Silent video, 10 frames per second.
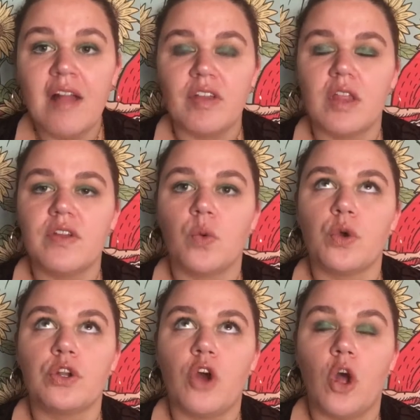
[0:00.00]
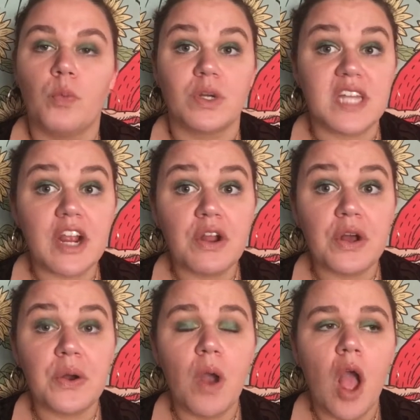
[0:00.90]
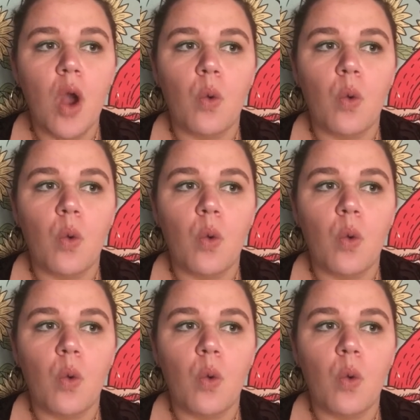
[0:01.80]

They live in a world called Portero,